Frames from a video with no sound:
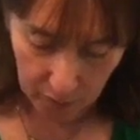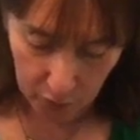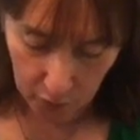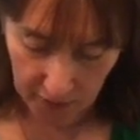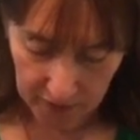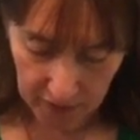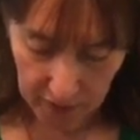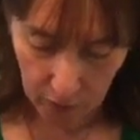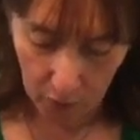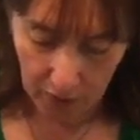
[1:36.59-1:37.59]
dressing
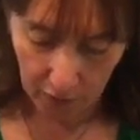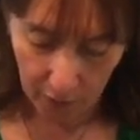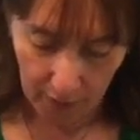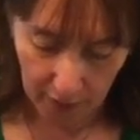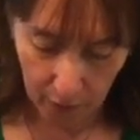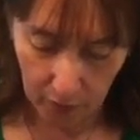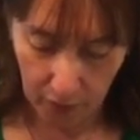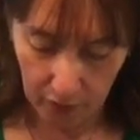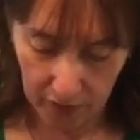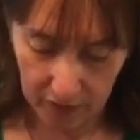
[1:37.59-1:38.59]
it while the
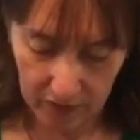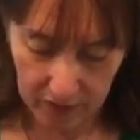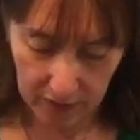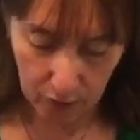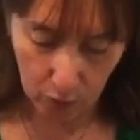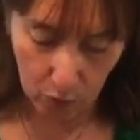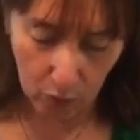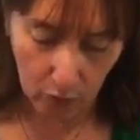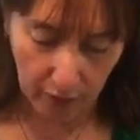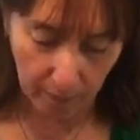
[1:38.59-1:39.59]
macaroni is still
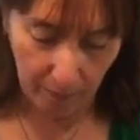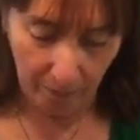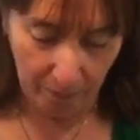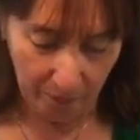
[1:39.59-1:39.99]
warm.